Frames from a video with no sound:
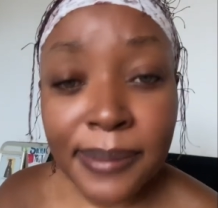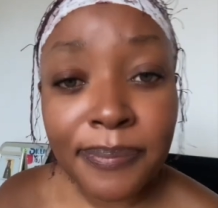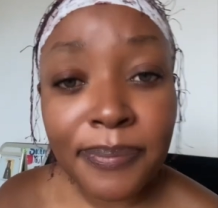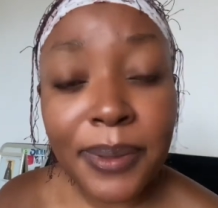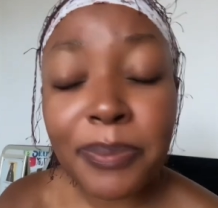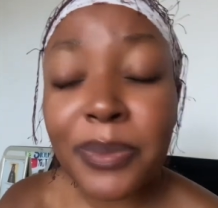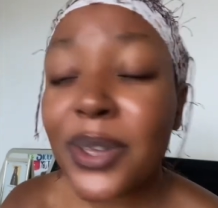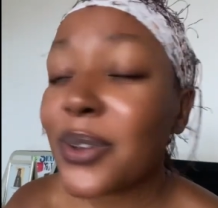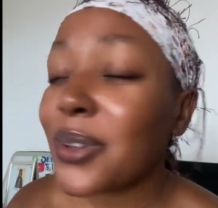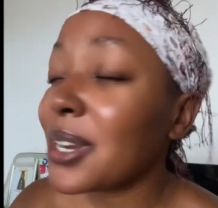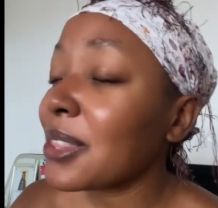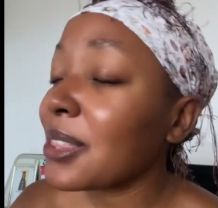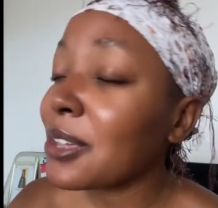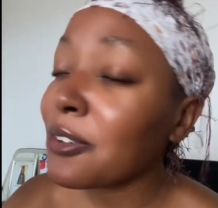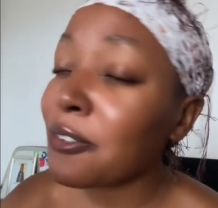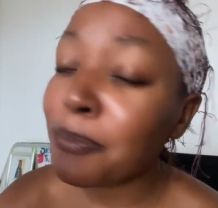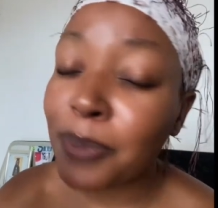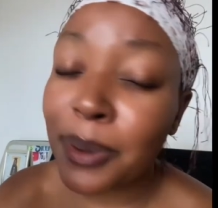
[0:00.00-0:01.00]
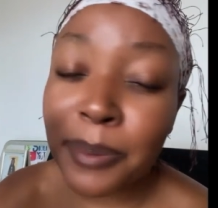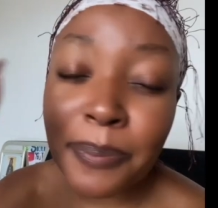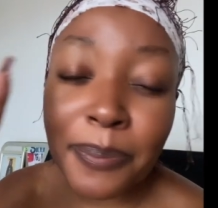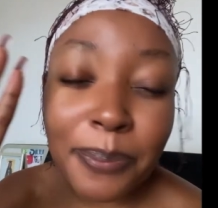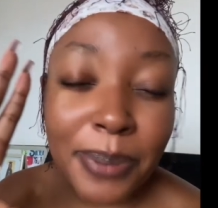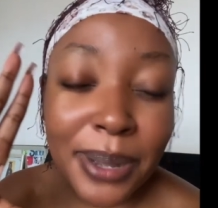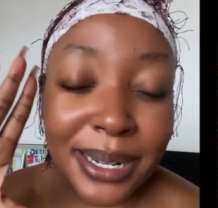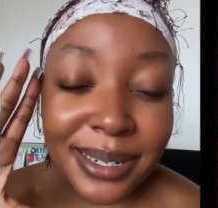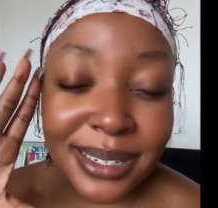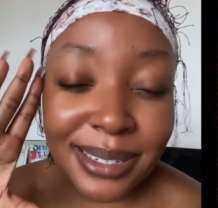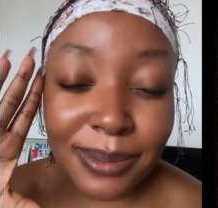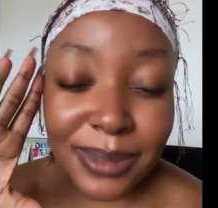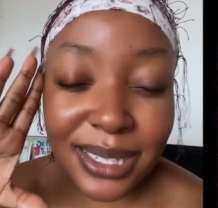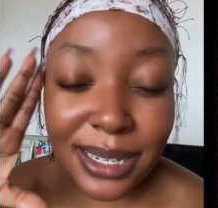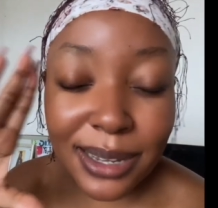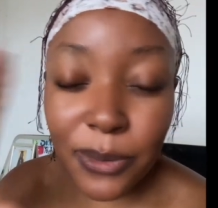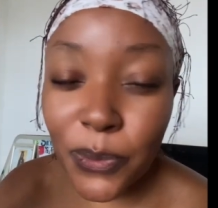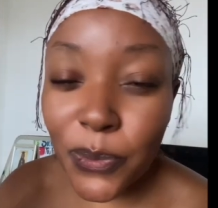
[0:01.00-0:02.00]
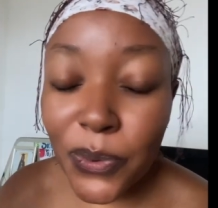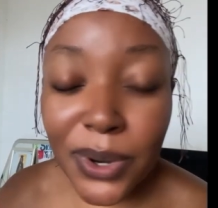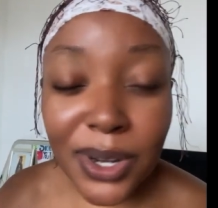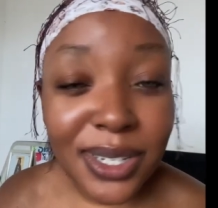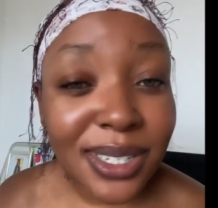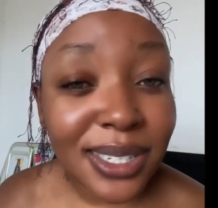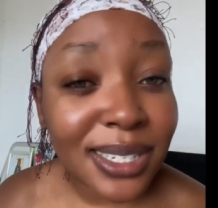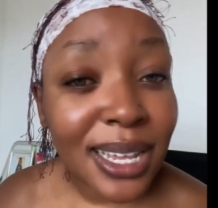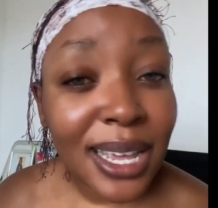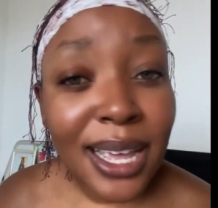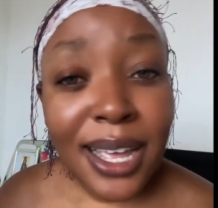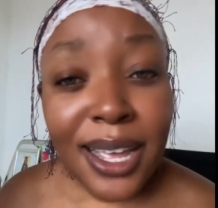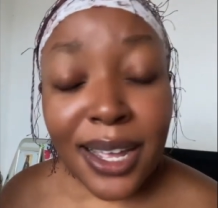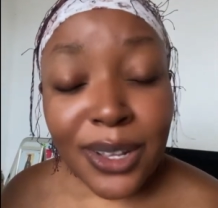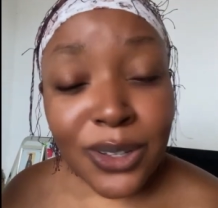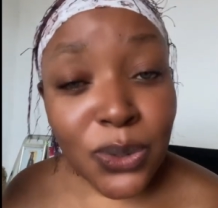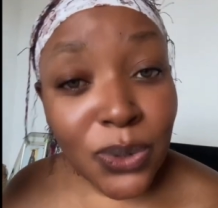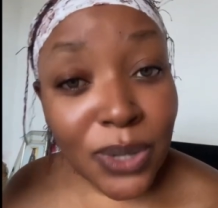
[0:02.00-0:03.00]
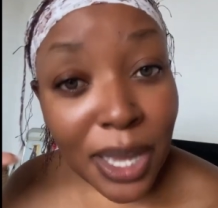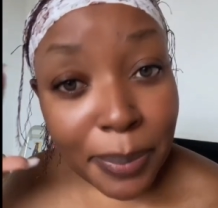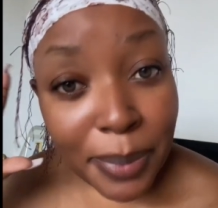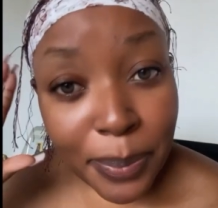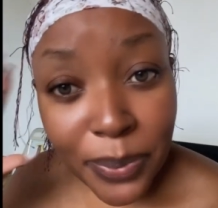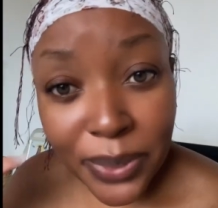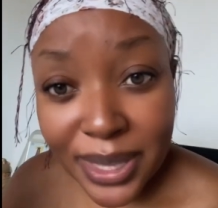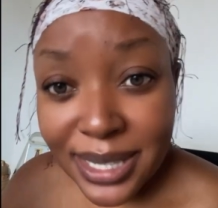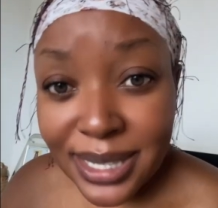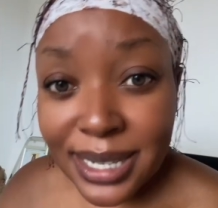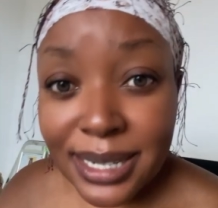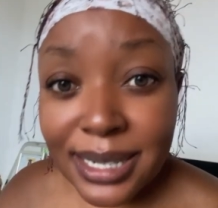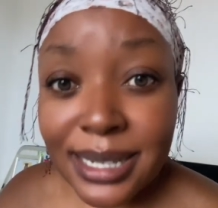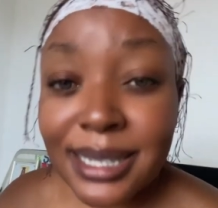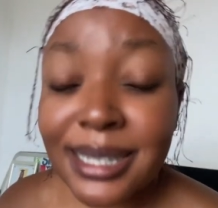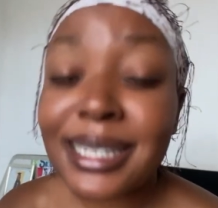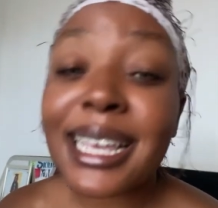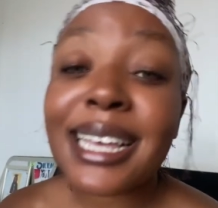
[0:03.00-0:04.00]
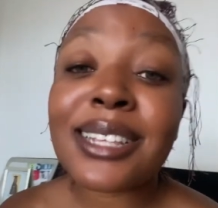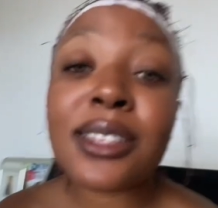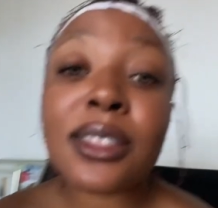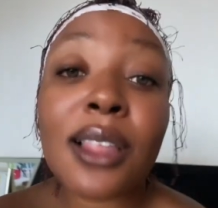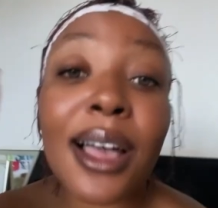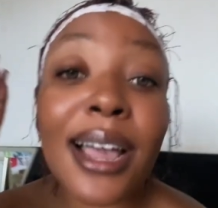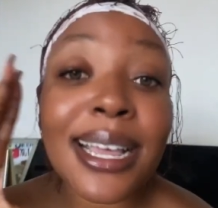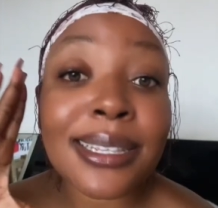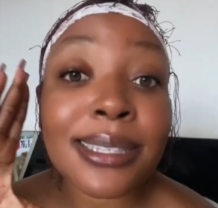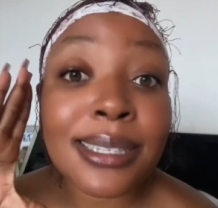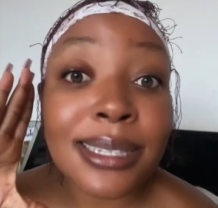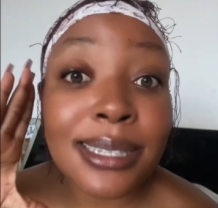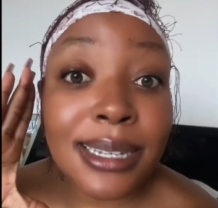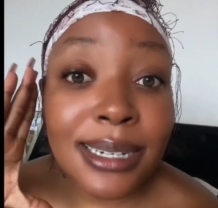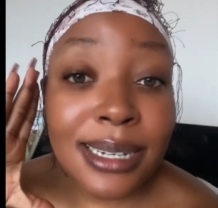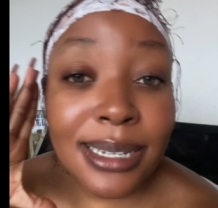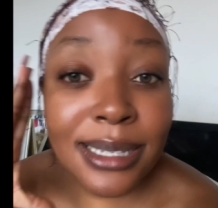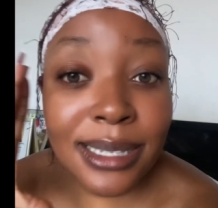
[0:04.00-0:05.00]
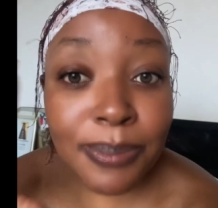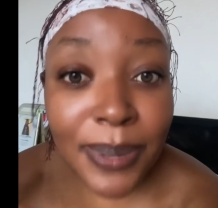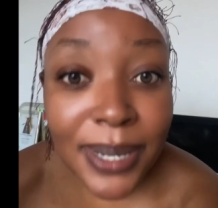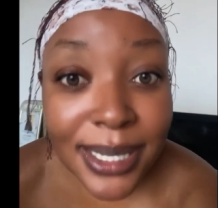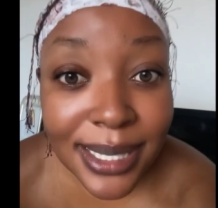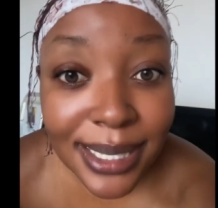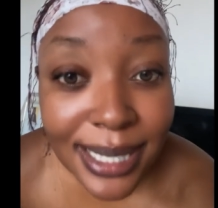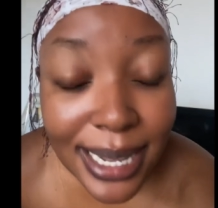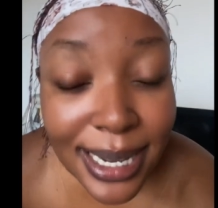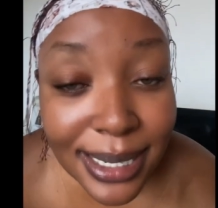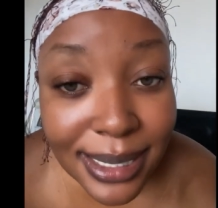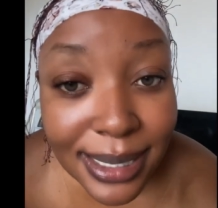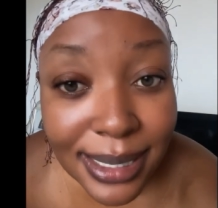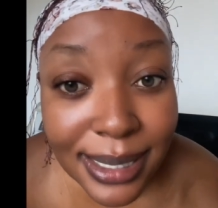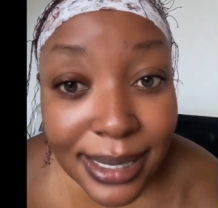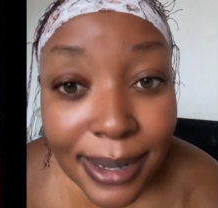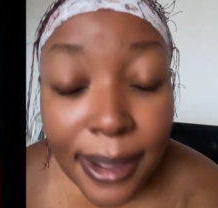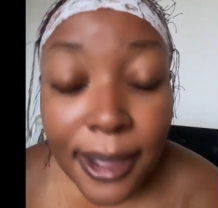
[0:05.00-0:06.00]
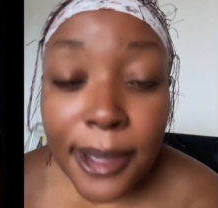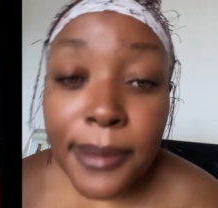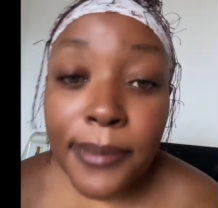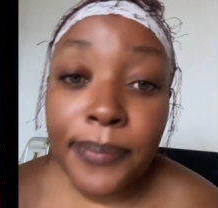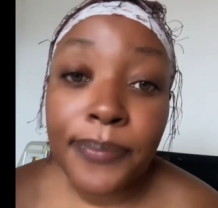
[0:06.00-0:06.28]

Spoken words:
I'm not going to think of bombastic words to come up with a sentence. As long as the sentence makes sense,